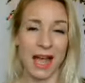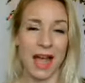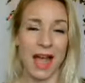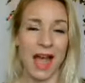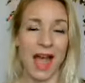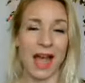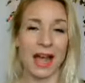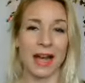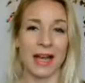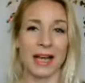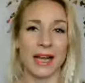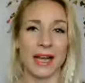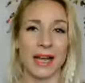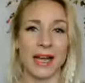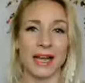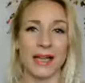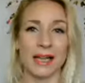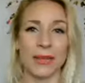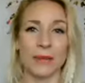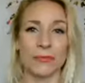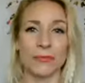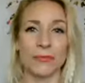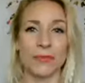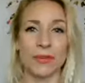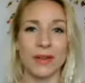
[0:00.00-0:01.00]
And I
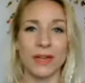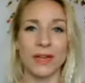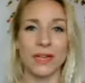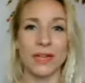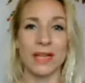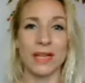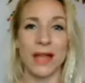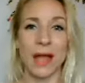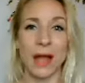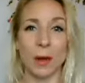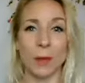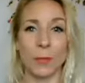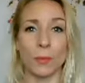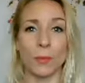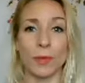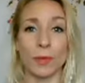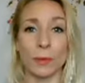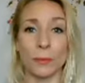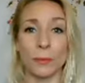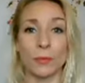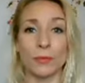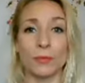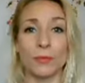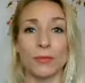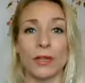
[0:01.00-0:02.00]
really help
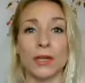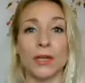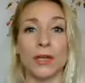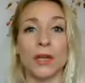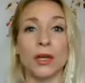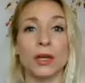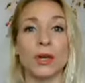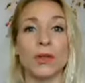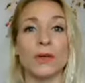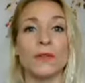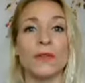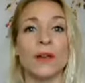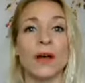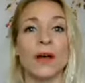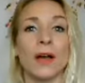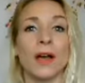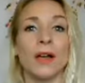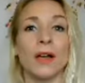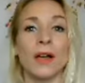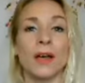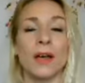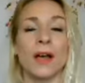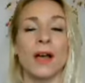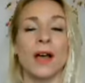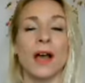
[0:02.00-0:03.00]
people recover
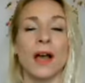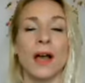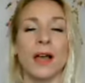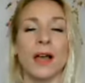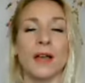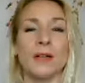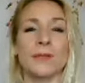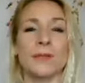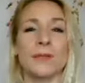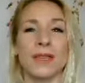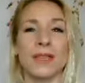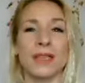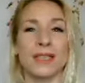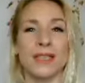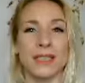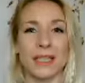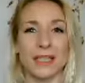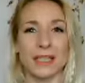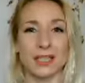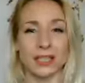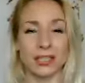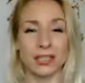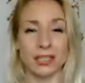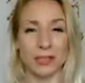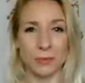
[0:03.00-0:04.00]
Um, their
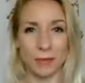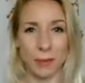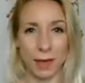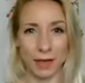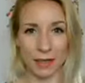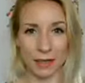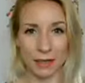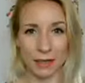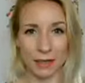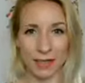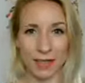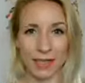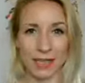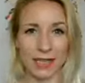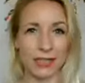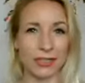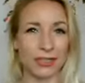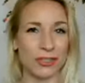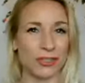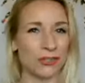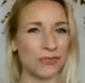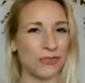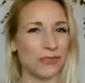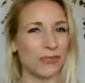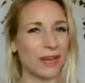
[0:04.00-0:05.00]
sensuality and
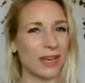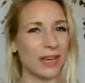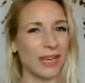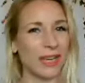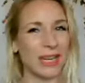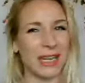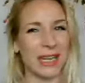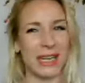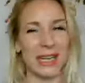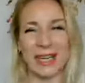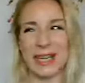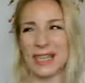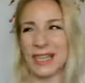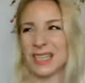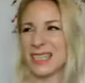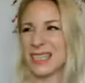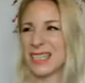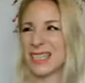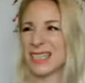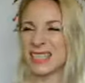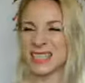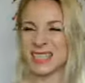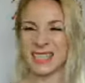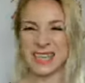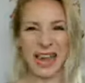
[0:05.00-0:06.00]
just really
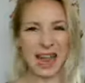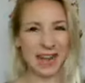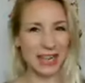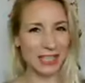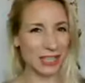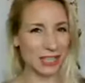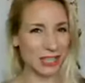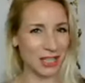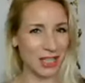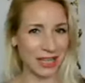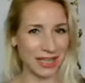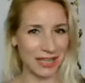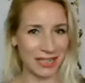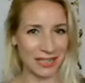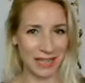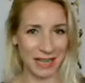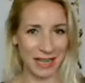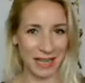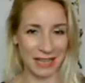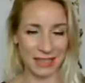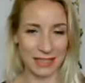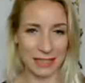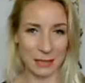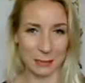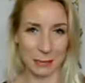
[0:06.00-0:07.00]
snatch their
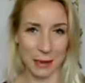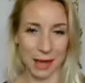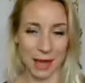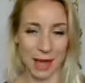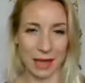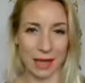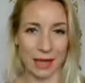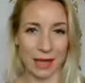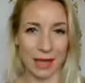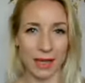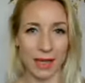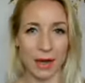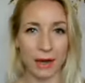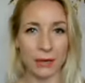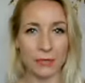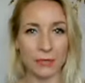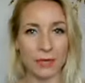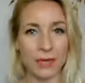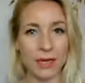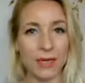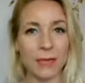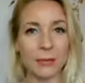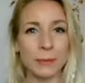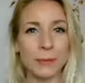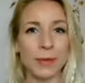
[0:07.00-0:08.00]
sexy back and
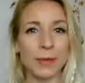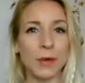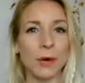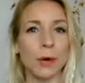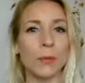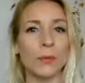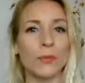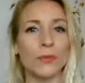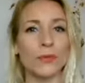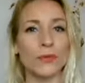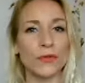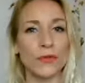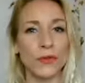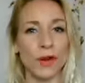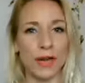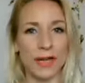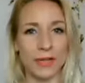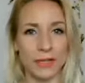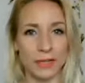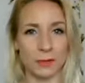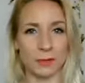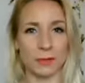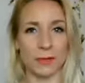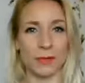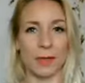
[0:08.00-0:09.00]
really become
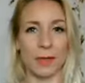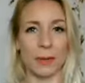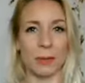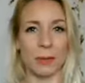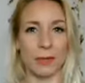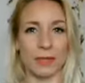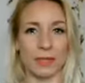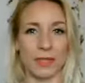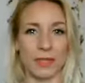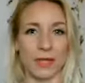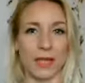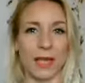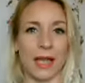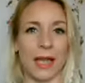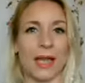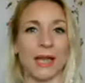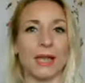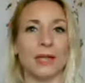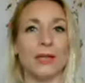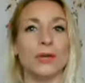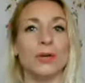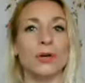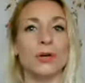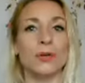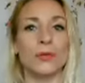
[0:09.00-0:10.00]
friends with their body
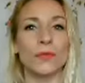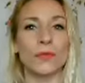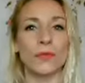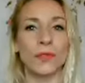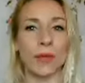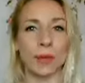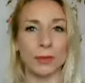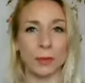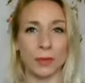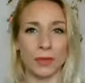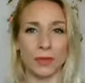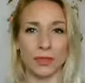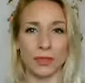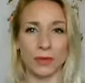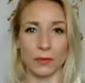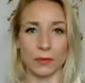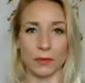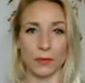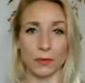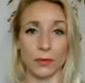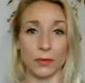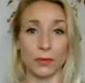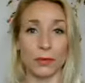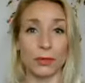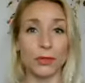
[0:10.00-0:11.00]
again, love their body and
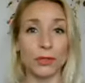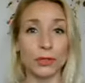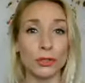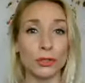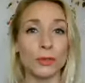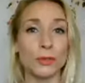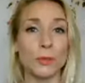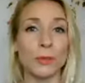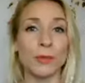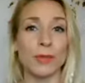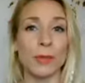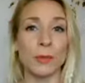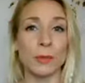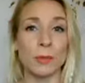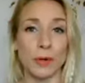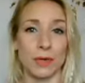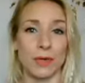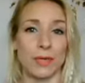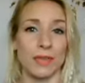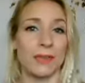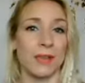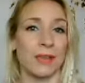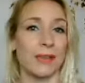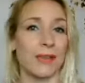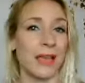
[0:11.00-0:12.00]
feel good with the body
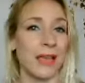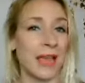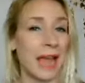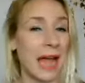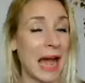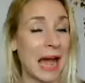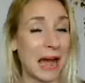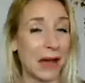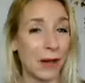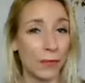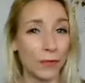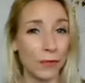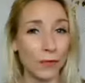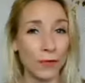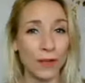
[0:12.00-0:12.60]
that they have